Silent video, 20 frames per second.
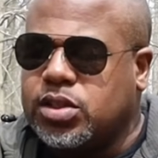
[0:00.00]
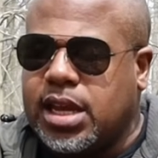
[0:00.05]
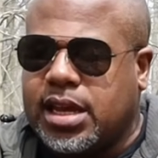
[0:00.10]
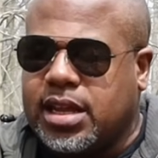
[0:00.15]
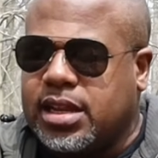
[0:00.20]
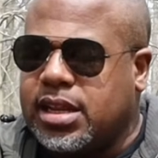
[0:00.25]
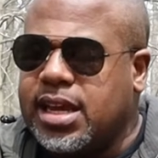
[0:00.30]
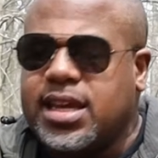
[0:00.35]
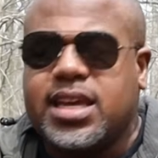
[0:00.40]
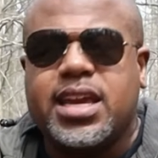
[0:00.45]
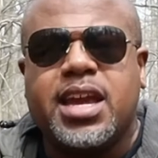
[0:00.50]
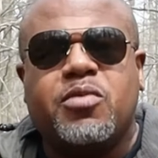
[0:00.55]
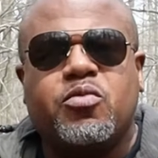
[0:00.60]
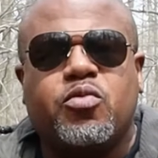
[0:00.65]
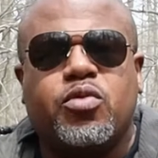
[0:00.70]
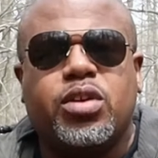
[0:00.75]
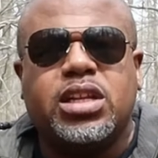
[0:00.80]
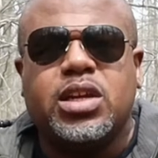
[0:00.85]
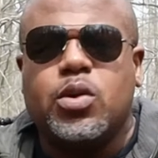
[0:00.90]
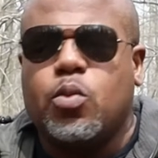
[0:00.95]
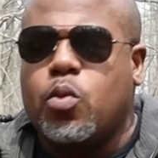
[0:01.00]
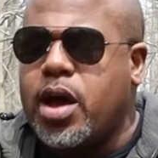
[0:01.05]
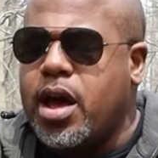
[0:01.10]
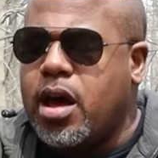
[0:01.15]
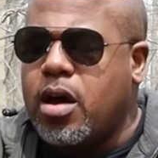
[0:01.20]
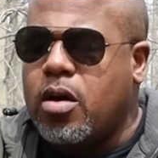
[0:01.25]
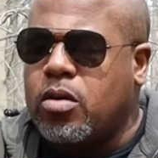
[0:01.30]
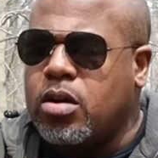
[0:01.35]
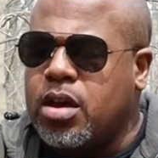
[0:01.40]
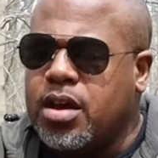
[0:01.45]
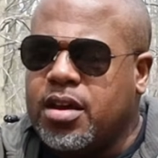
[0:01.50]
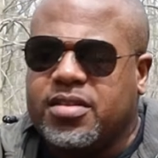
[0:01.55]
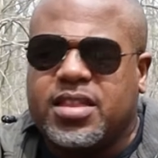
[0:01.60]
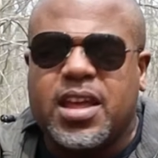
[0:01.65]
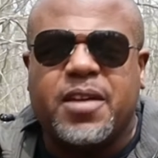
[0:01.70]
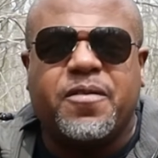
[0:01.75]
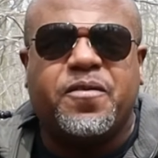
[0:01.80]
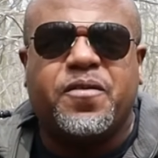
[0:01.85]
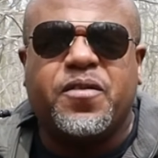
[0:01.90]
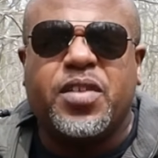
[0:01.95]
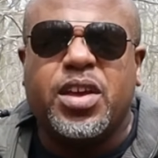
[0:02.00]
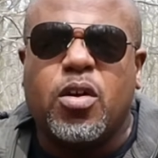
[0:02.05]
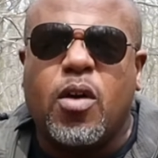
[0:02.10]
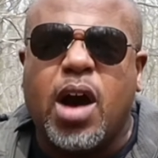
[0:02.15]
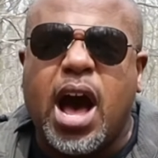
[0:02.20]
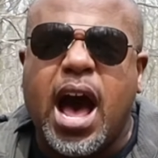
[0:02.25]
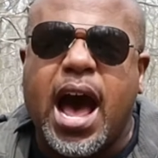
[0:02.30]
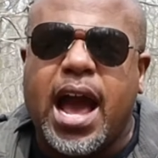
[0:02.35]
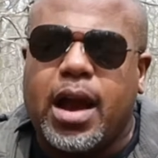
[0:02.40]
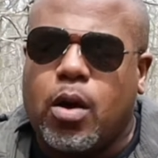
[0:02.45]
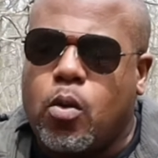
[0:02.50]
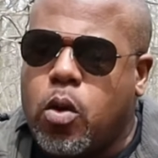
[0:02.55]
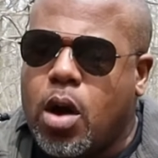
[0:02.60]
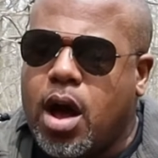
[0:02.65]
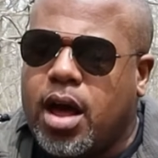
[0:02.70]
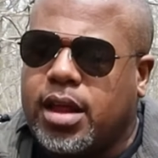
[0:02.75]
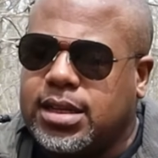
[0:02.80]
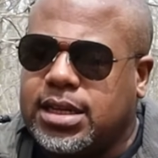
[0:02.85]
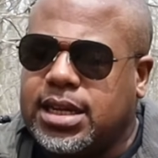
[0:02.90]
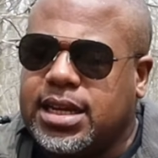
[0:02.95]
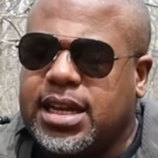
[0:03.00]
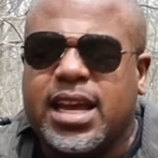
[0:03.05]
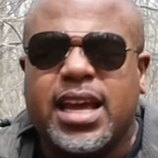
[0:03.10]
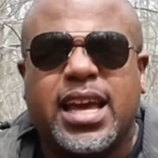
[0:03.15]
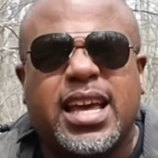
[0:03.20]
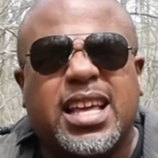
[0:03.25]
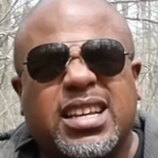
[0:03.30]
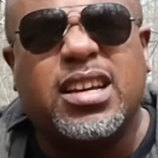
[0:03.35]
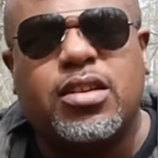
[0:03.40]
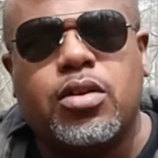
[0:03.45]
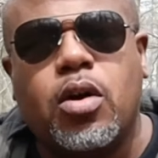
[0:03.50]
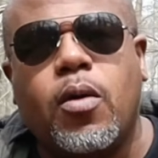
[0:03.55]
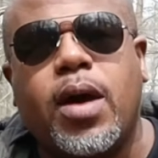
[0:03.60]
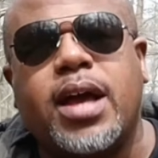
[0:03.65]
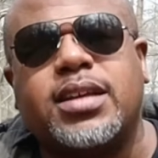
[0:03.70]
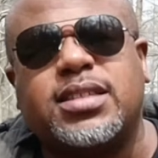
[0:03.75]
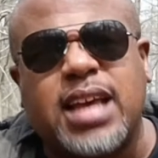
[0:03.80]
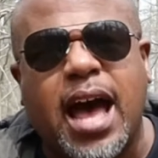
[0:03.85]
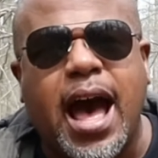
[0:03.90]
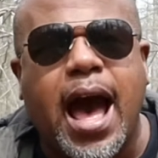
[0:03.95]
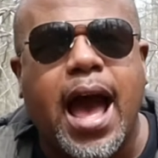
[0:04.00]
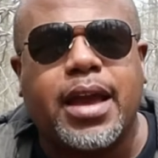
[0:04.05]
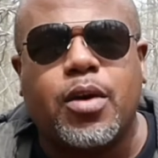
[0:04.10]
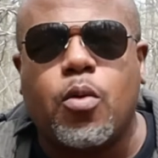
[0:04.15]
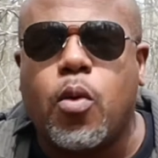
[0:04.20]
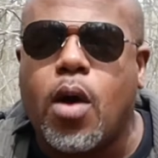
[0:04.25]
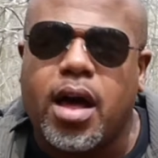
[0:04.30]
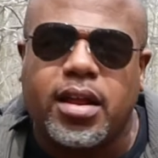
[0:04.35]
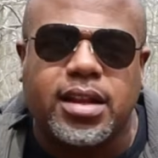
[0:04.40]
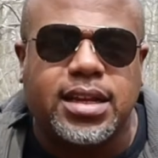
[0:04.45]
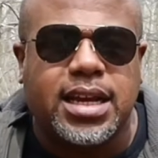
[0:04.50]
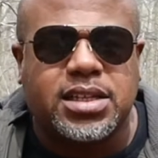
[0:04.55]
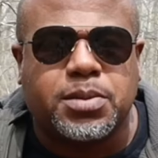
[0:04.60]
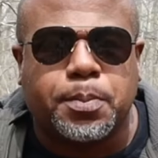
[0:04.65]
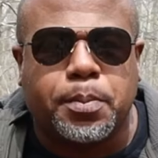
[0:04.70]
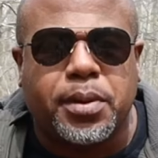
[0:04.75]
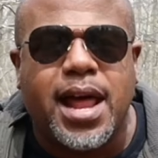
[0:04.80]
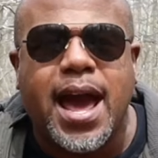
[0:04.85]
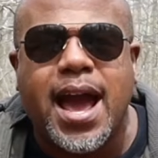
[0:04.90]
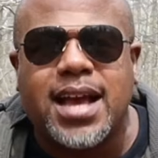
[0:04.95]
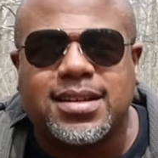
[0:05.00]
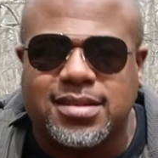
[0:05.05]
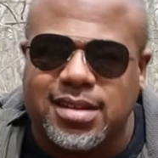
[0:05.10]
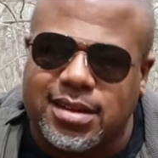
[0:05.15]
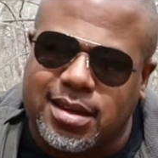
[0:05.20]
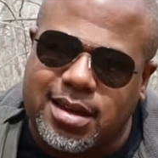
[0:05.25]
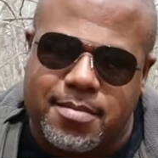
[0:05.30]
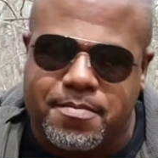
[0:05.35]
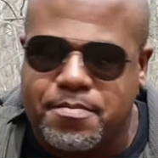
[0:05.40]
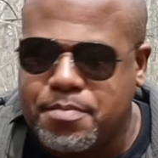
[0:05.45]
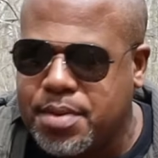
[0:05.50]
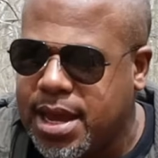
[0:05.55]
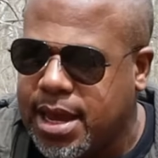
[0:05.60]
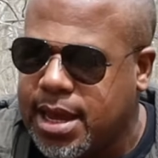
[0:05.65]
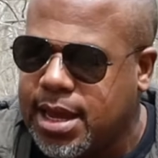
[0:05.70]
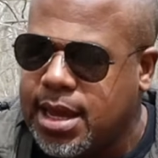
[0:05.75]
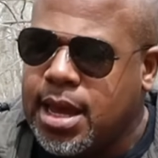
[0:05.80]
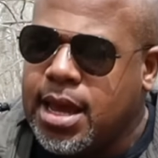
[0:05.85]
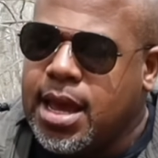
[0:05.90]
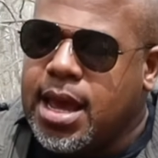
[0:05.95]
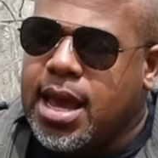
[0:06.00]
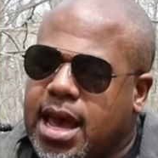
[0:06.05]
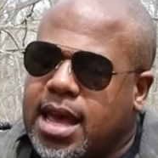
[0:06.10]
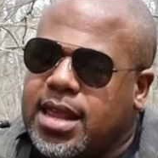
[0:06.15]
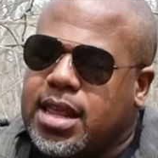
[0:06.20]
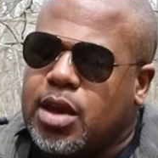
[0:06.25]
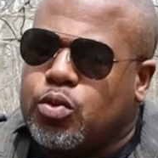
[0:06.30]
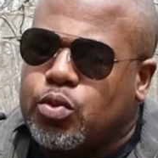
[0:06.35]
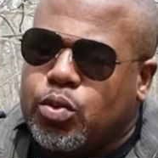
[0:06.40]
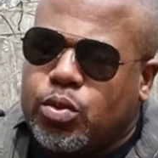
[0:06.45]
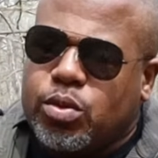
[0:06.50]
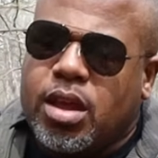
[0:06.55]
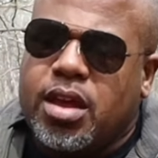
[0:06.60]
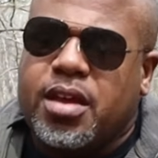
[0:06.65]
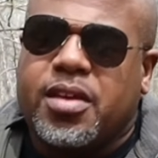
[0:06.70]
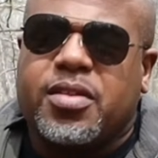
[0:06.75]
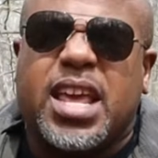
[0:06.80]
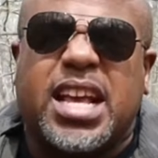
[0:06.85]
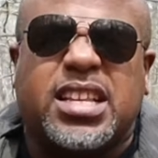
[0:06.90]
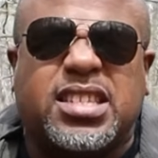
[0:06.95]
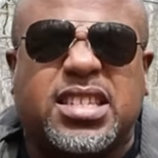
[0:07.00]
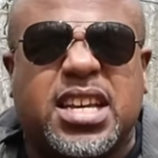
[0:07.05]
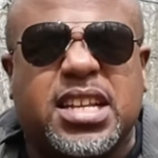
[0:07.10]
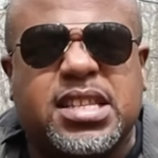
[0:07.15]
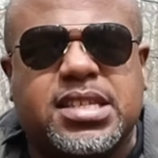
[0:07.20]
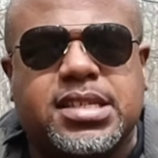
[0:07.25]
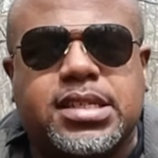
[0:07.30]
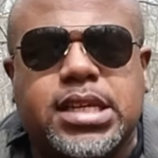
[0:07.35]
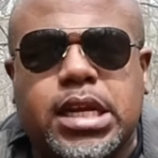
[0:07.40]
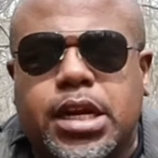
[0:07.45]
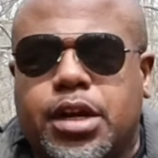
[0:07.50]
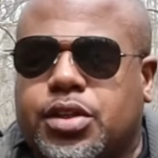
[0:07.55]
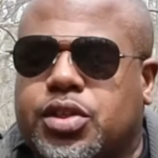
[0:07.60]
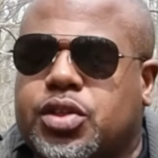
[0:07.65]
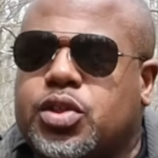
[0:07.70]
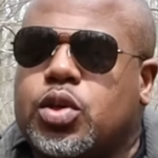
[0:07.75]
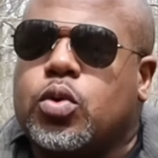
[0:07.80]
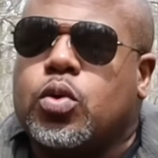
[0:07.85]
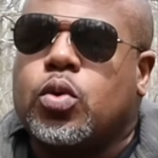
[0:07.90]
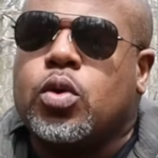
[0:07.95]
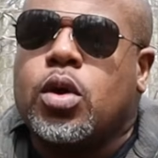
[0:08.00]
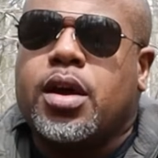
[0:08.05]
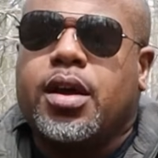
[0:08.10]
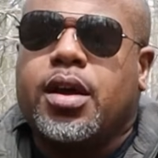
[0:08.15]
They click in really well. They feel high quality, as high quality as plastic can be. And then it's considered too.